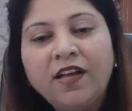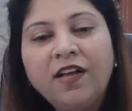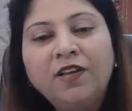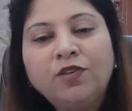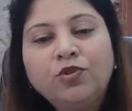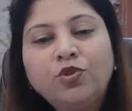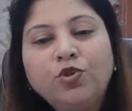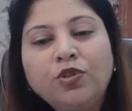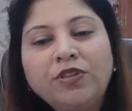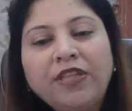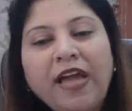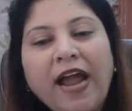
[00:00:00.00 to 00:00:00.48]

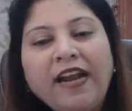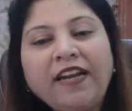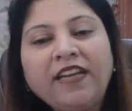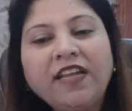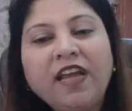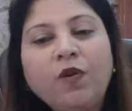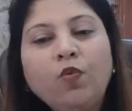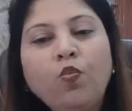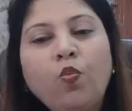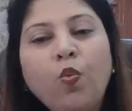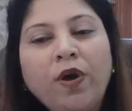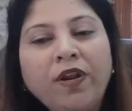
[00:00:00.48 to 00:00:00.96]
So that
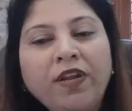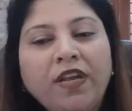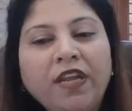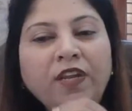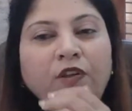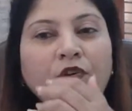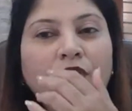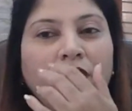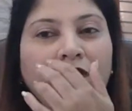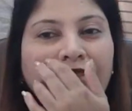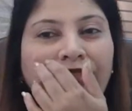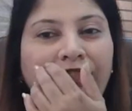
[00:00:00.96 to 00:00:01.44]
can work
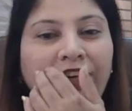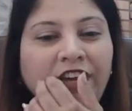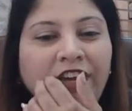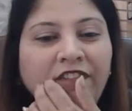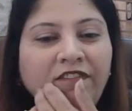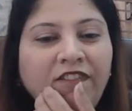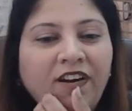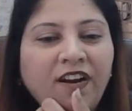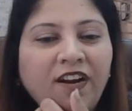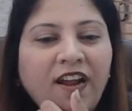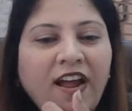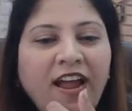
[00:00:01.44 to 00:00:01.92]
in your
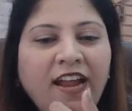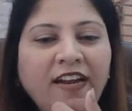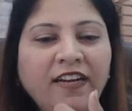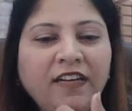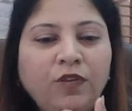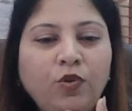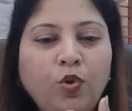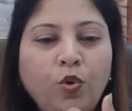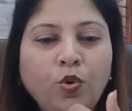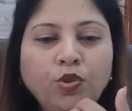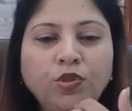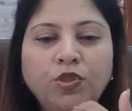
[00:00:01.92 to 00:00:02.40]
favor,
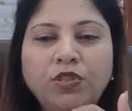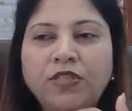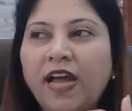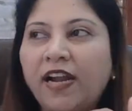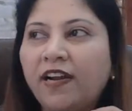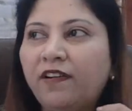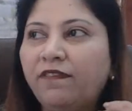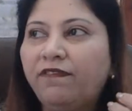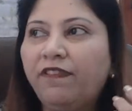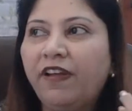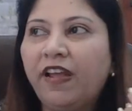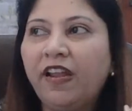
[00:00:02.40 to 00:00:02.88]
and those
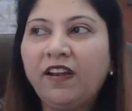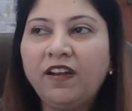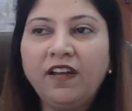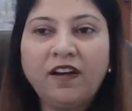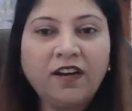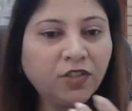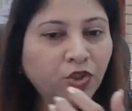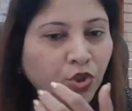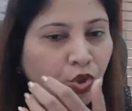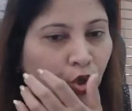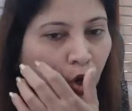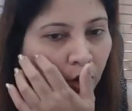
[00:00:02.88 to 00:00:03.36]
that fail
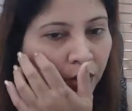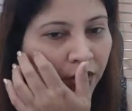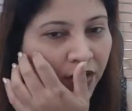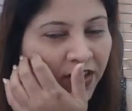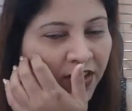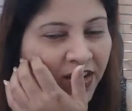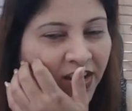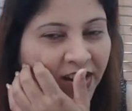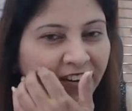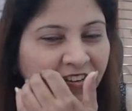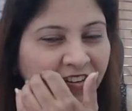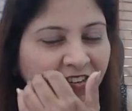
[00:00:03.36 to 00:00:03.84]
a short
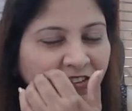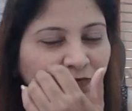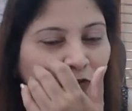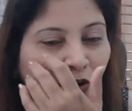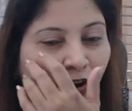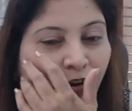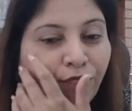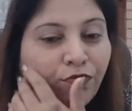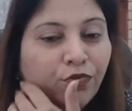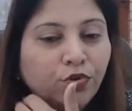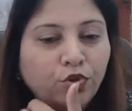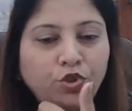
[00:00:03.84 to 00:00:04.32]
well
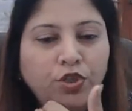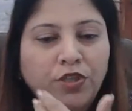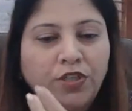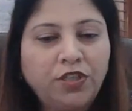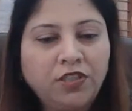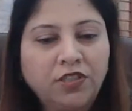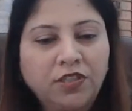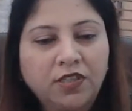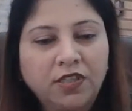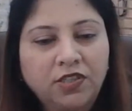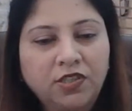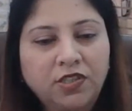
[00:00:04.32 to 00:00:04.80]
for future
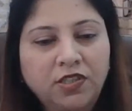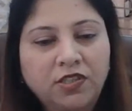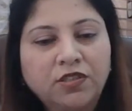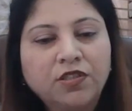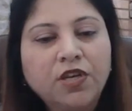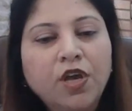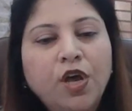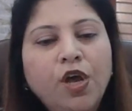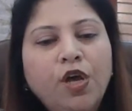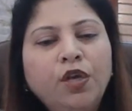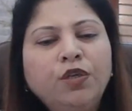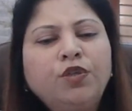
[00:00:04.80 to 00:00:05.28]

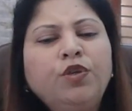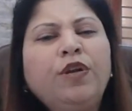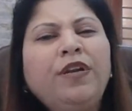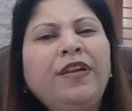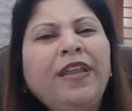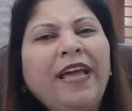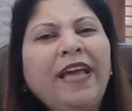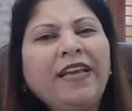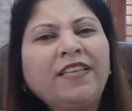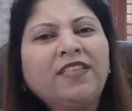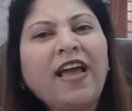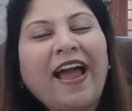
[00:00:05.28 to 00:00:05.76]
discussion. So
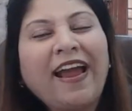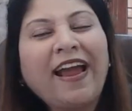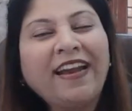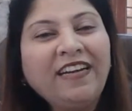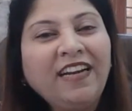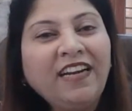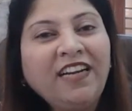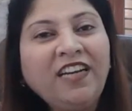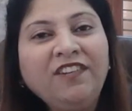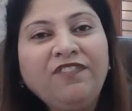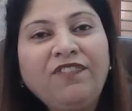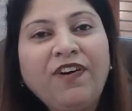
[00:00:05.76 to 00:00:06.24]
next,
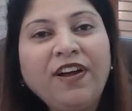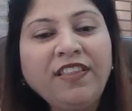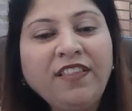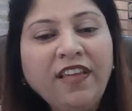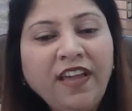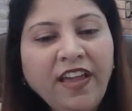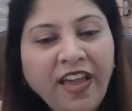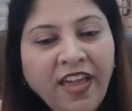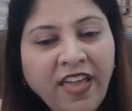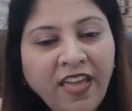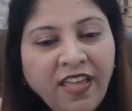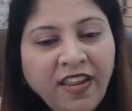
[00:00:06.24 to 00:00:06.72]
identify
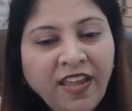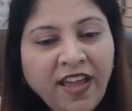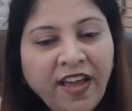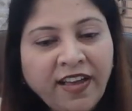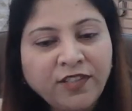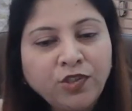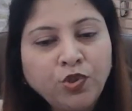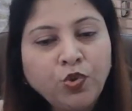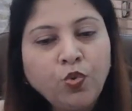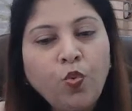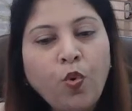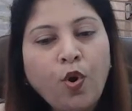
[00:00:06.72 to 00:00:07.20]
the
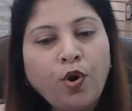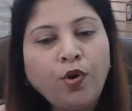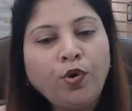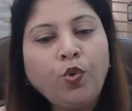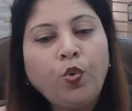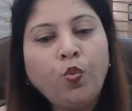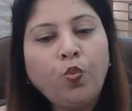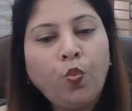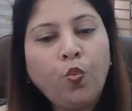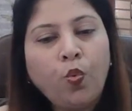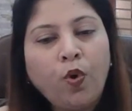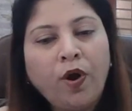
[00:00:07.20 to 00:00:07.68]
areas you want
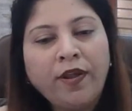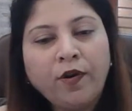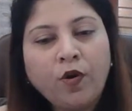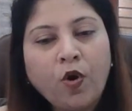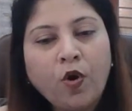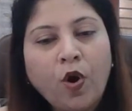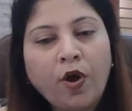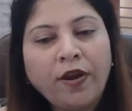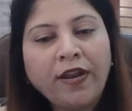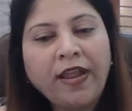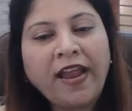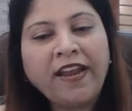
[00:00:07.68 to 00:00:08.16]
to work
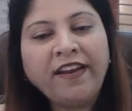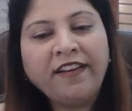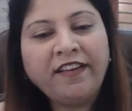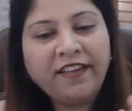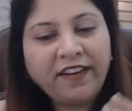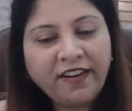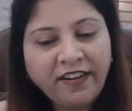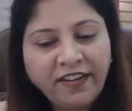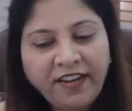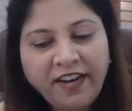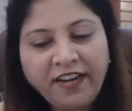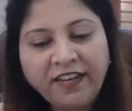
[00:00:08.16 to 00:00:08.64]
on and
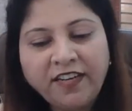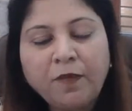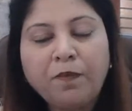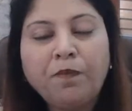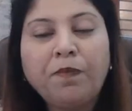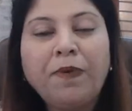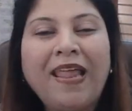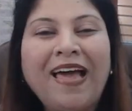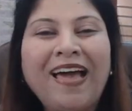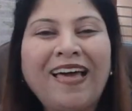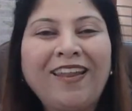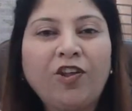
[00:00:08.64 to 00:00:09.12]
create a
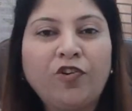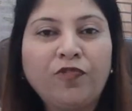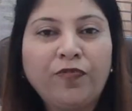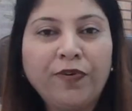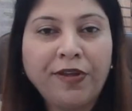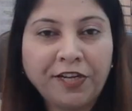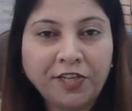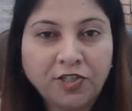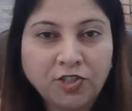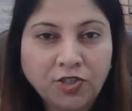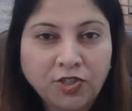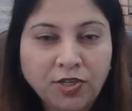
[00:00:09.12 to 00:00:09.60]
plan of
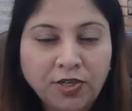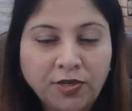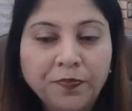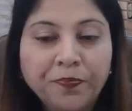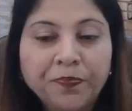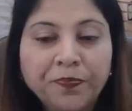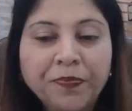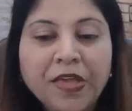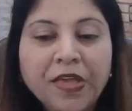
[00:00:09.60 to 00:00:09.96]
action.